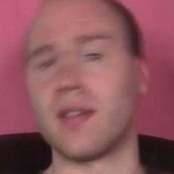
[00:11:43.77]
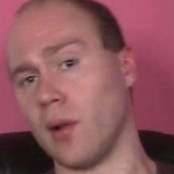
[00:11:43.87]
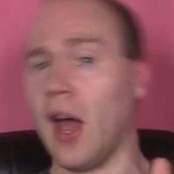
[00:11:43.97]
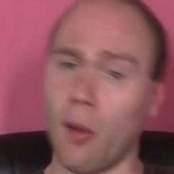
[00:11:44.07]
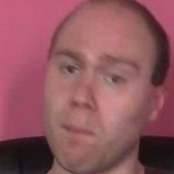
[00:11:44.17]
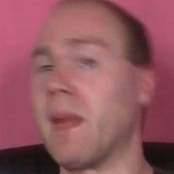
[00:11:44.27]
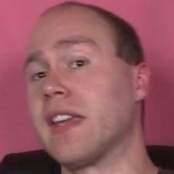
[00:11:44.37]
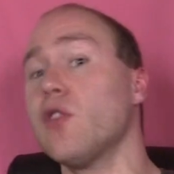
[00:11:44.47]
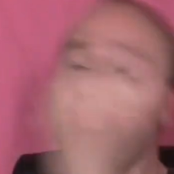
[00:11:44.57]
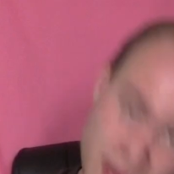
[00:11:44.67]
It'll help
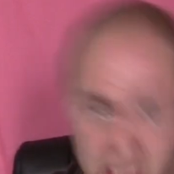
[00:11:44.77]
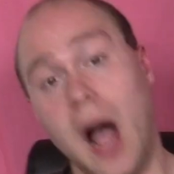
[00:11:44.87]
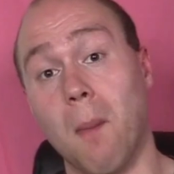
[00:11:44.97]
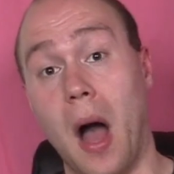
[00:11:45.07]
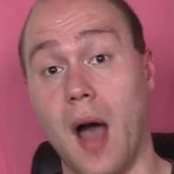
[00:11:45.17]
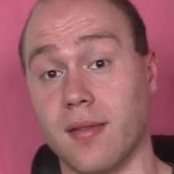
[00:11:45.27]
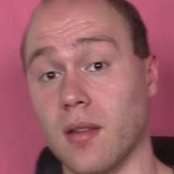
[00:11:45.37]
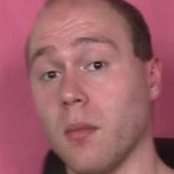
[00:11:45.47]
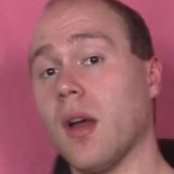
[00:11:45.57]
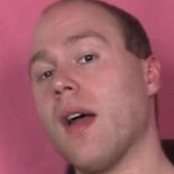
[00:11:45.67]
make you become awesome.